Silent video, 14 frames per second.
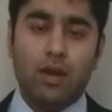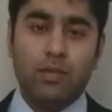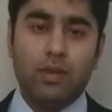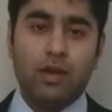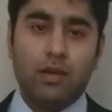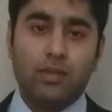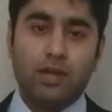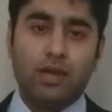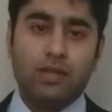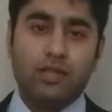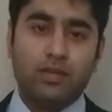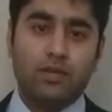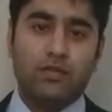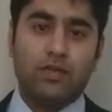up-and-coming
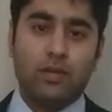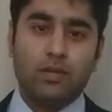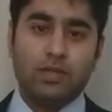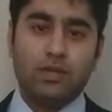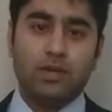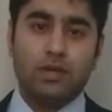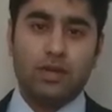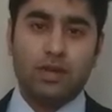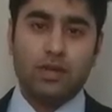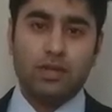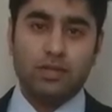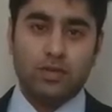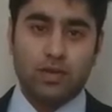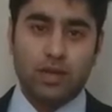issue in the pharmaceutical
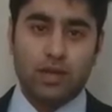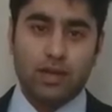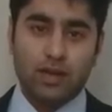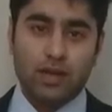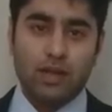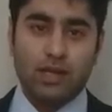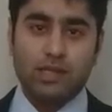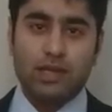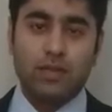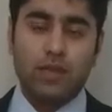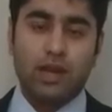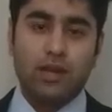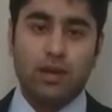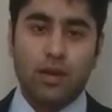industry is that
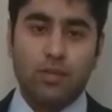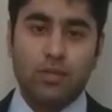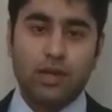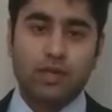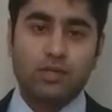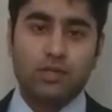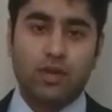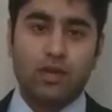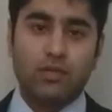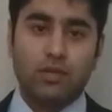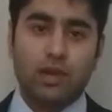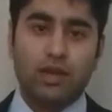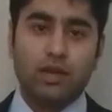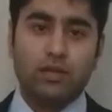many companies run
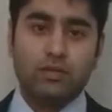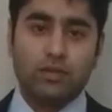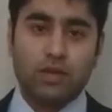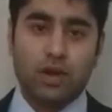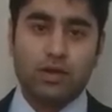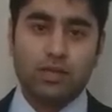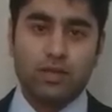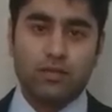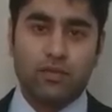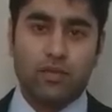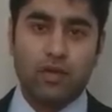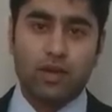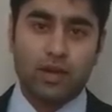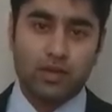clinical trials in
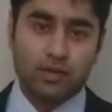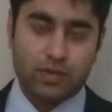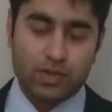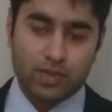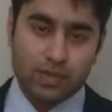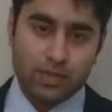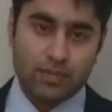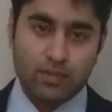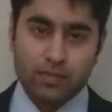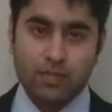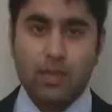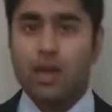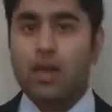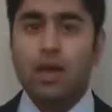foreign countries.
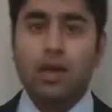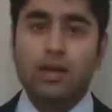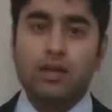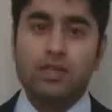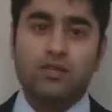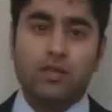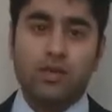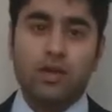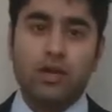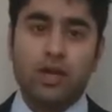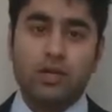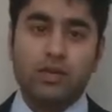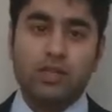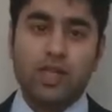These foreign
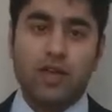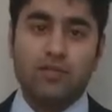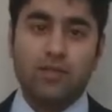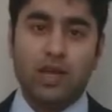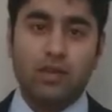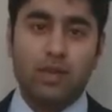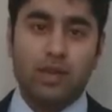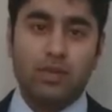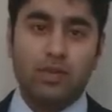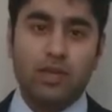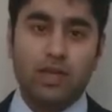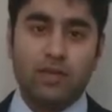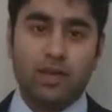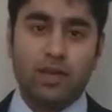countries have many people
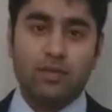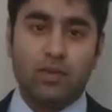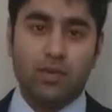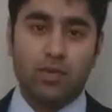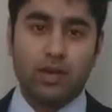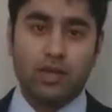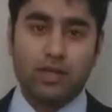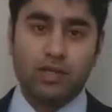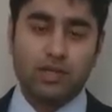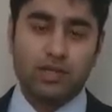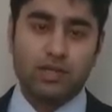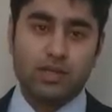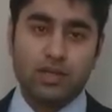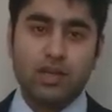living in poor
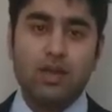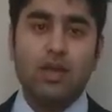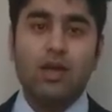conditions.